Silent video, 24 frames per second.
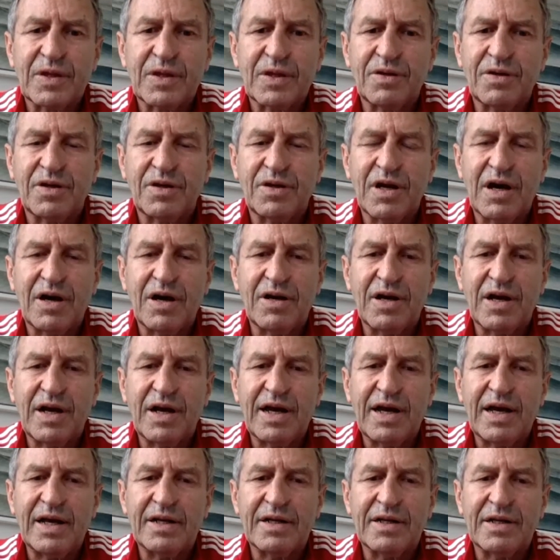
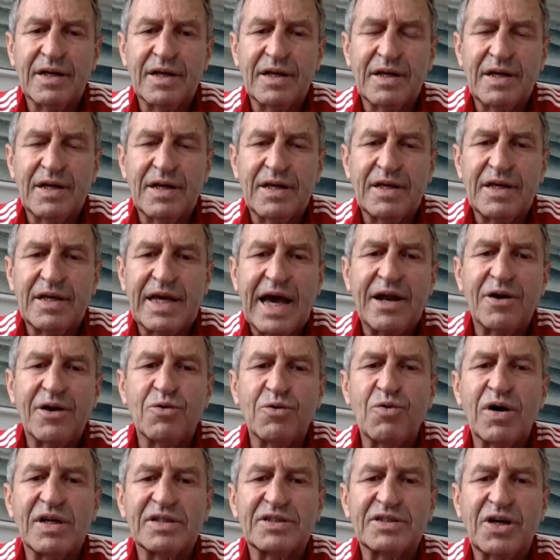and you can't
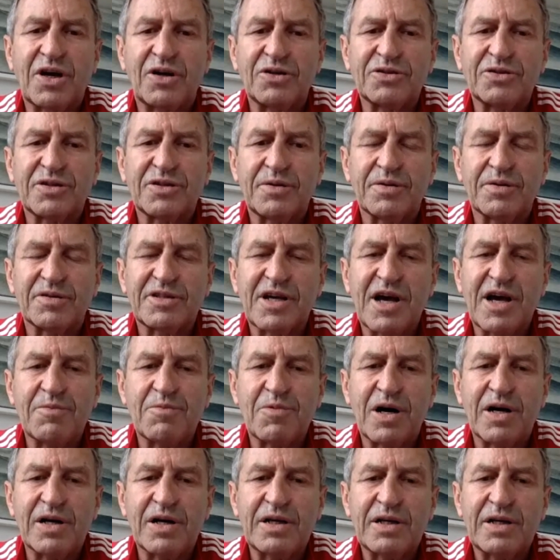always coach them the same
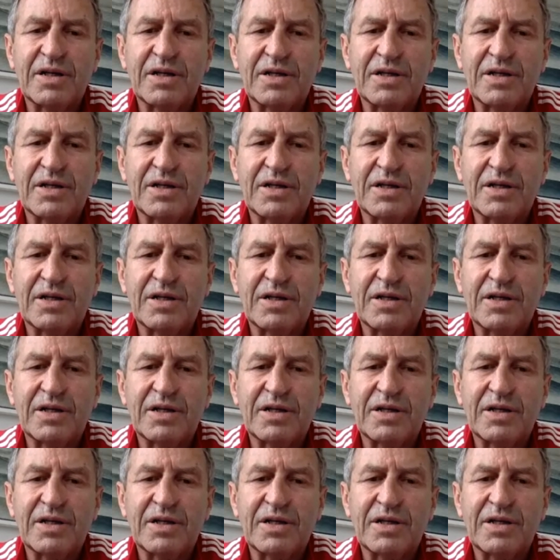way.